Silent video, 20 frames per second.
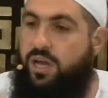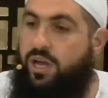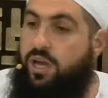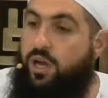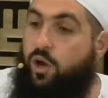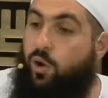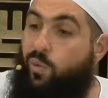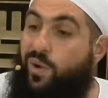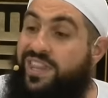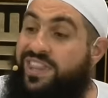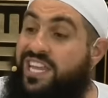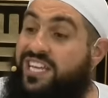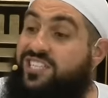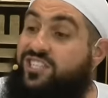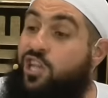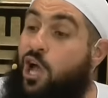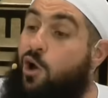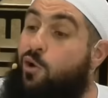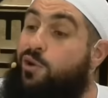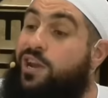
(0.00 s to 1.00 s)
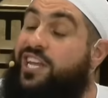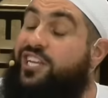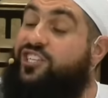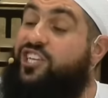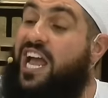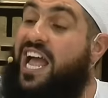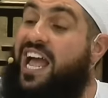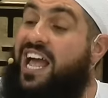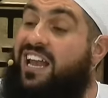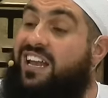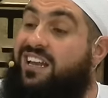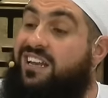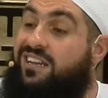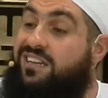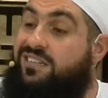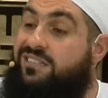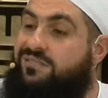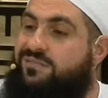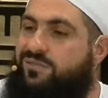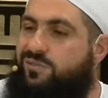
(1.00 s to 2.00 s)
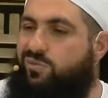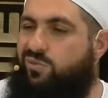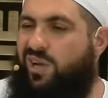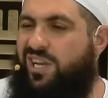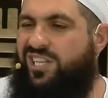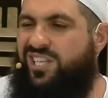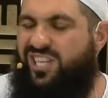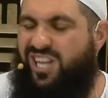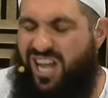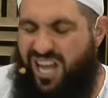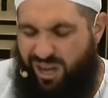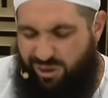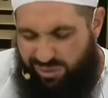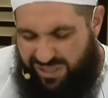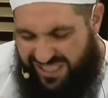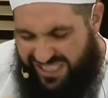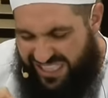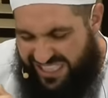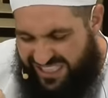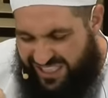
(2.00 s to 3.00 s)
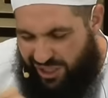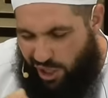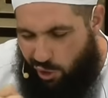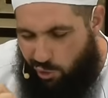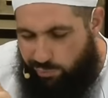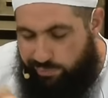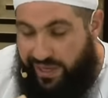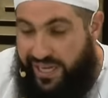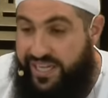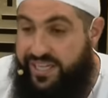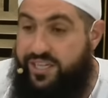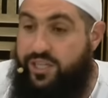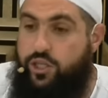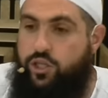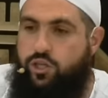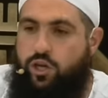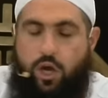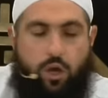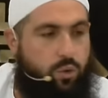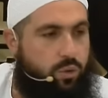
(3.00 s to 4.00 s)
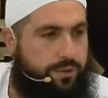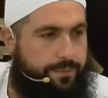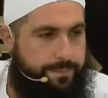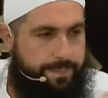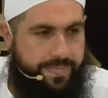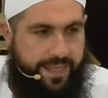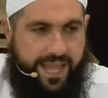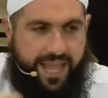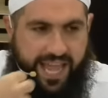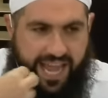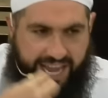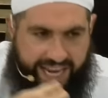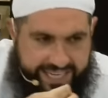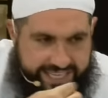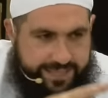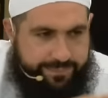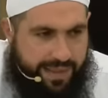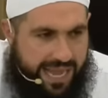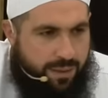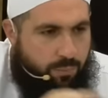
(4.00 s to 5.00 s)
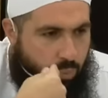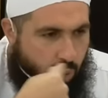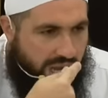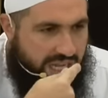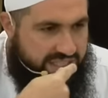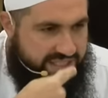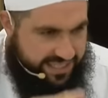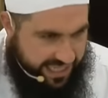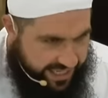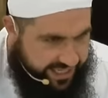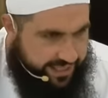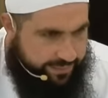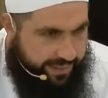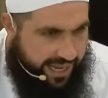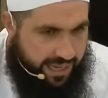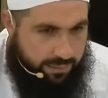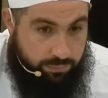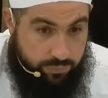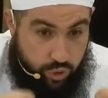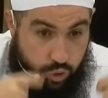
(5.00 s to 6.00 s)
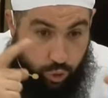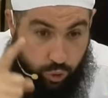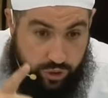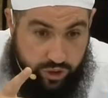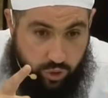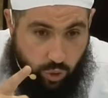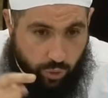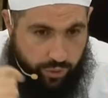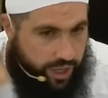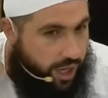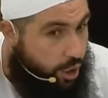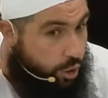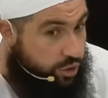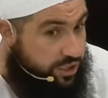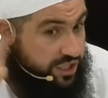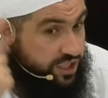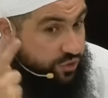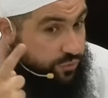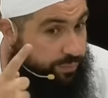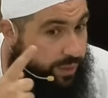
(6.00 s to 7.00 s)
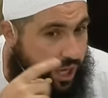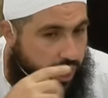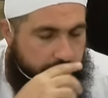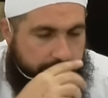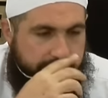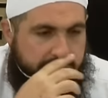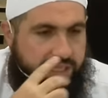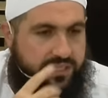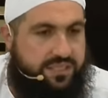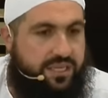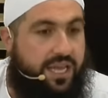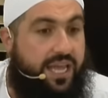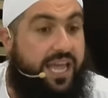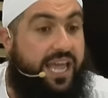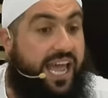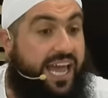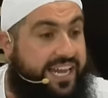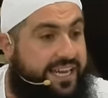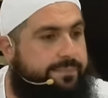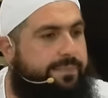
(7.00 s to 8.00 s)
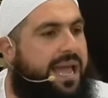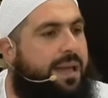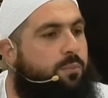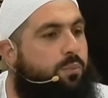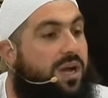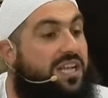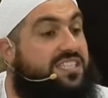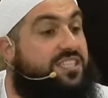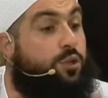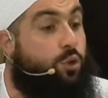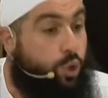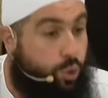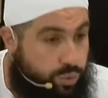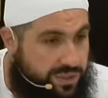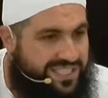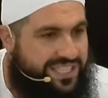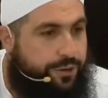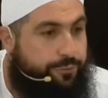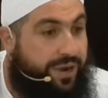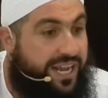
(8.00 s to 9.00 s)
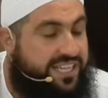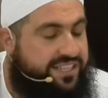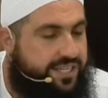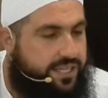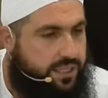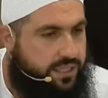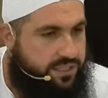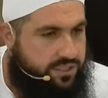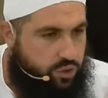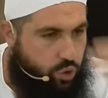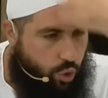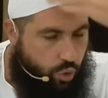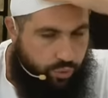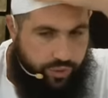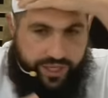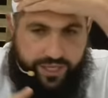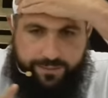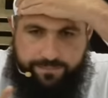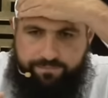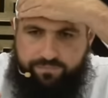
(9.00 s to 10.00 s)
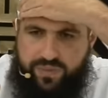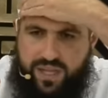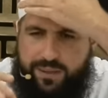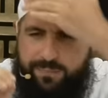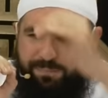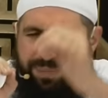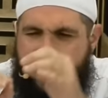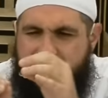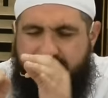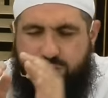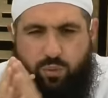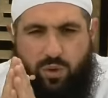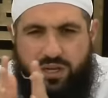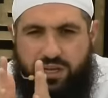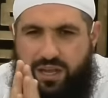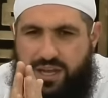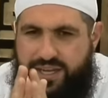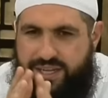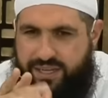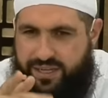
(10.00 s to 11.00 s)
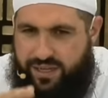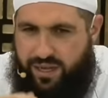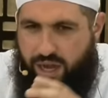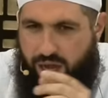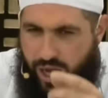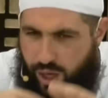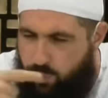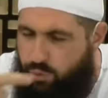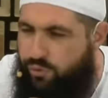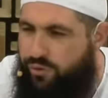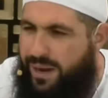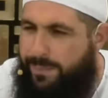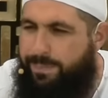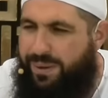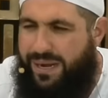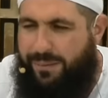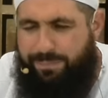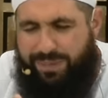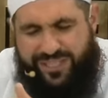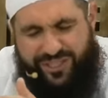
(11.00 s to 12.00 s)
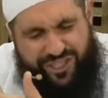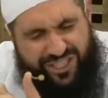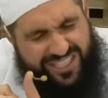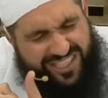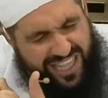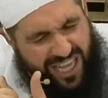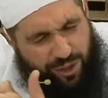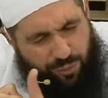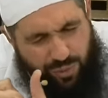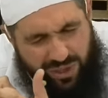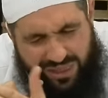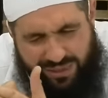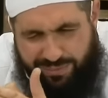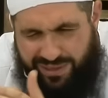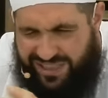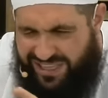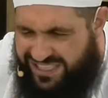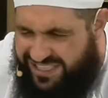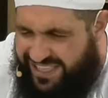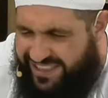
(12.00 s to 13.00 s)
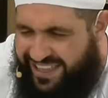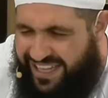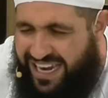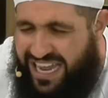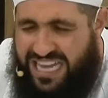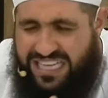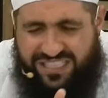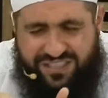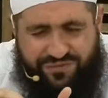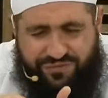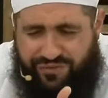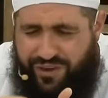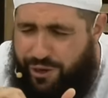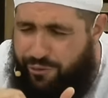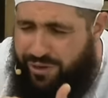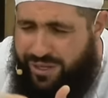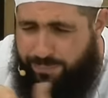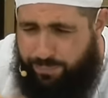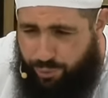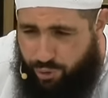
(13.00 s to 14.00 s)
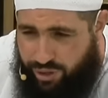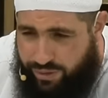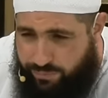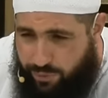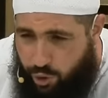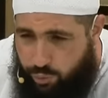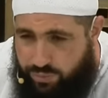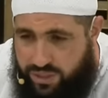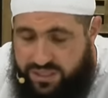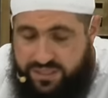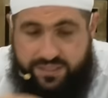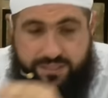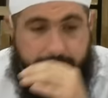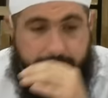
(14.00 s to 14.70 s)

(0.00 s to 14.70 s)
When there's no rijal, wallah, when there's no men. You know, an imam once, an imam, true story, I heard this with my own ears. An imam once who was narrating his story, please, wallahi, I will wrap it up, but just stay with me, these are the last very important moments.